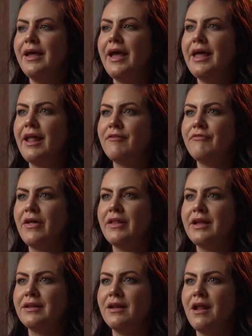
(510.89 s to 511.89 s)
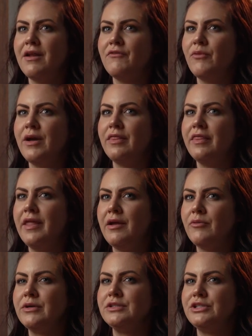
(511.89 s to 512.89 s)
and I felt like none of what they
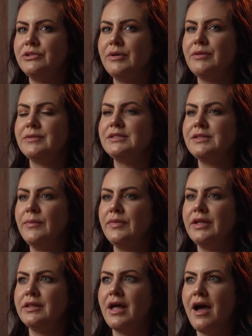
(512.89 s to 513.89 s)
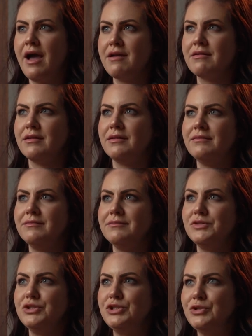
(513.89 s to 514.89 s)
were doing was something that I could
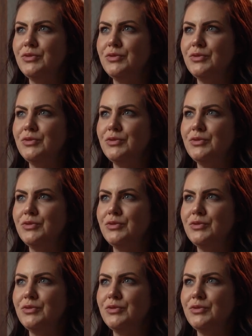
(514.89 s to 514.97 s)
do